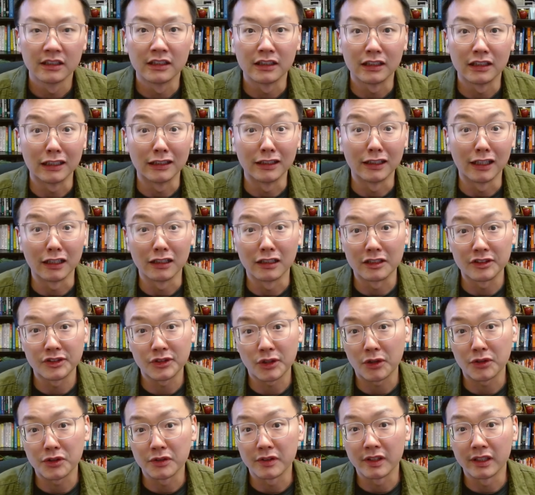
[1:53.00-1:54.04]
And then I
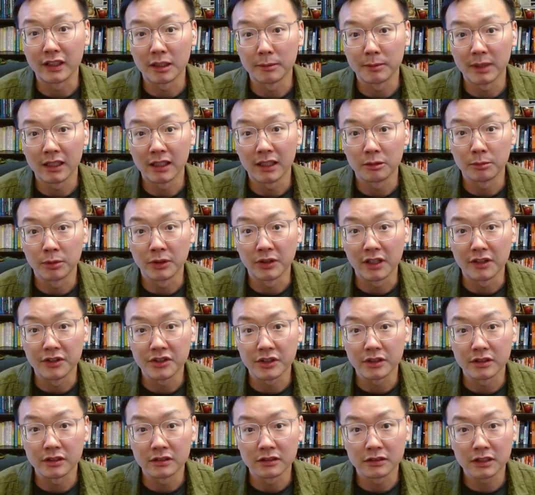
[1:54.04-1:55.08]
start to think about
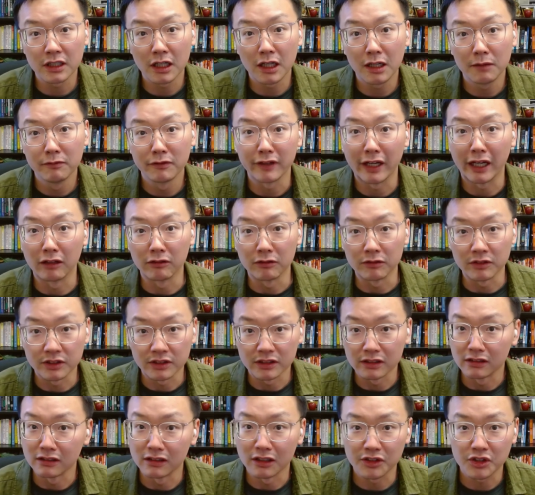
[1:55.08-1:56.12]
potential confounds
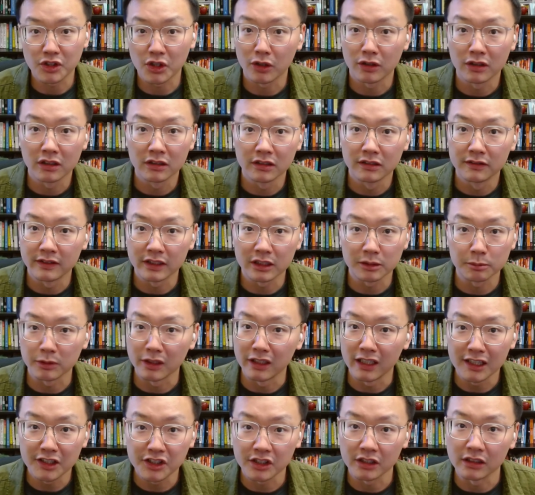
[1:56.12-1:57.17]
and alternative
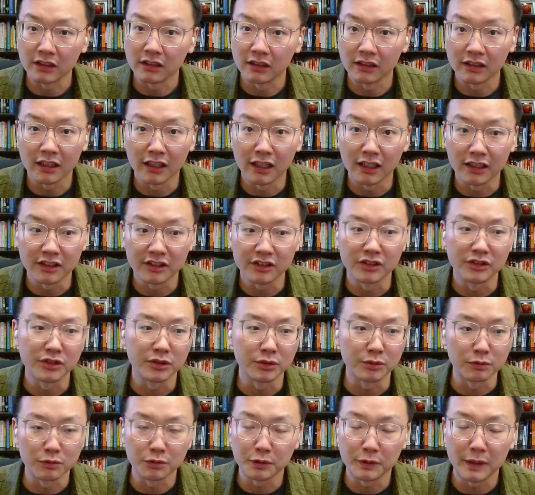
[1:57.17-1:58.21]
explanation that I need to
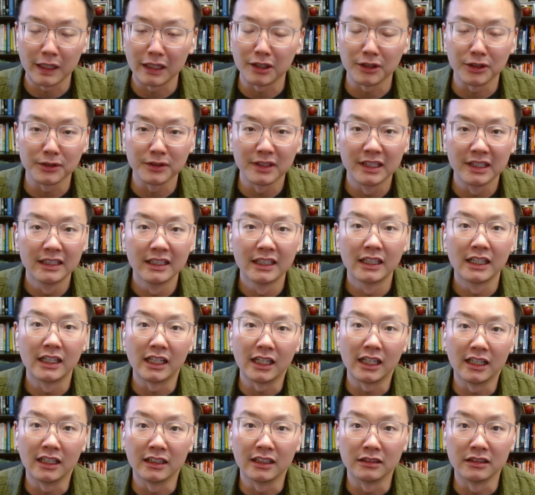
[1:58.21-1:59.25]
rule out.
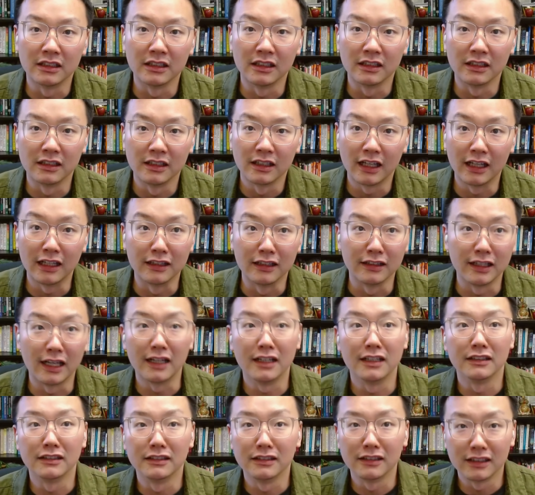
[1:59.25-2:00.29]
And
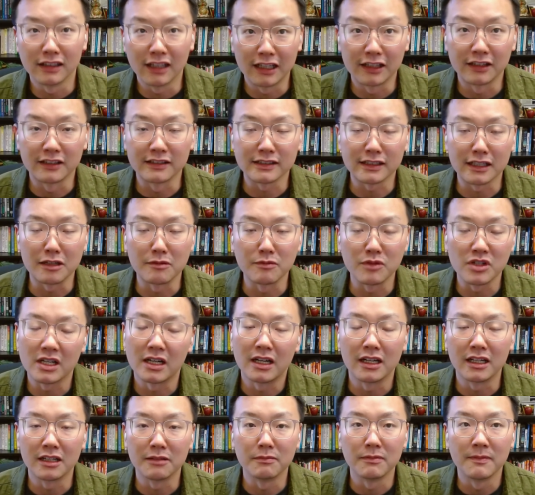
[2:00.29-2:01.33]
then at the same
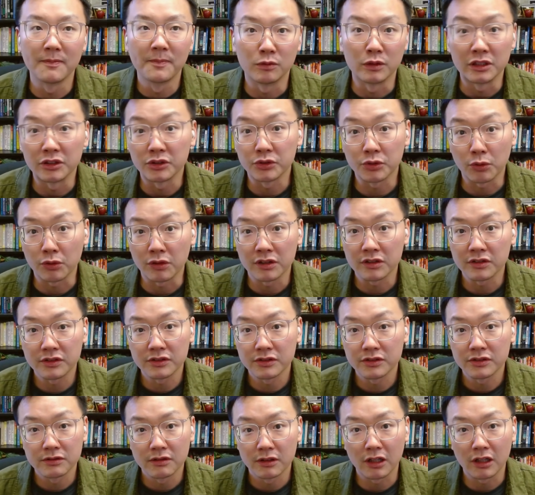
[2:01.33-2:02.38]
time,
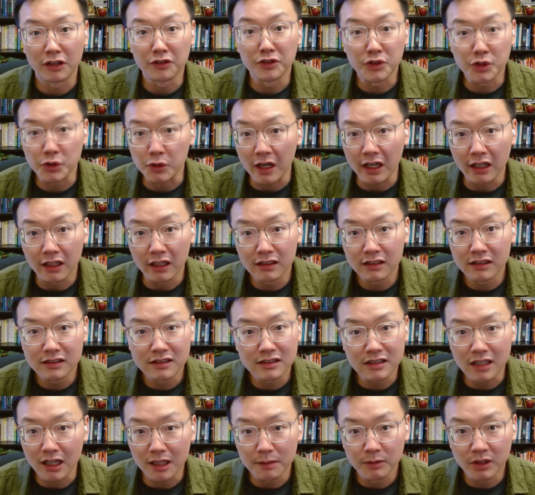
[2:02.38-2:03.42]
resource constraint,
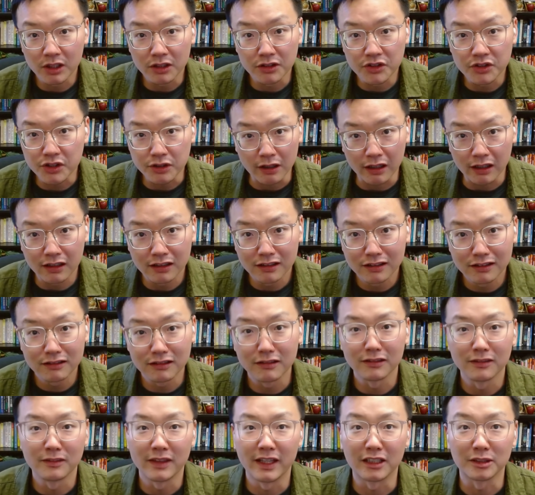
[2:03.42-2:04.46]
time constraint,
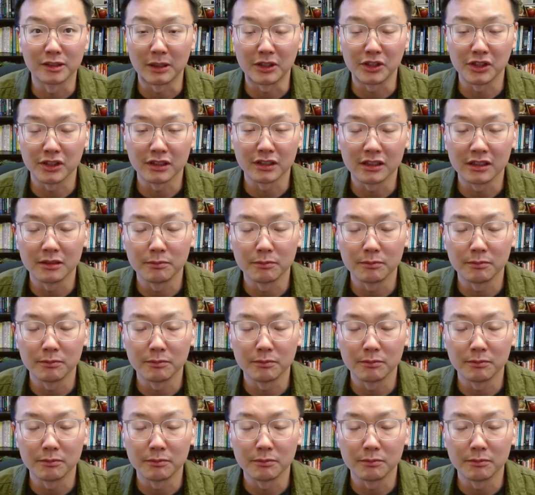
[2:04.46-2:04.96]
especially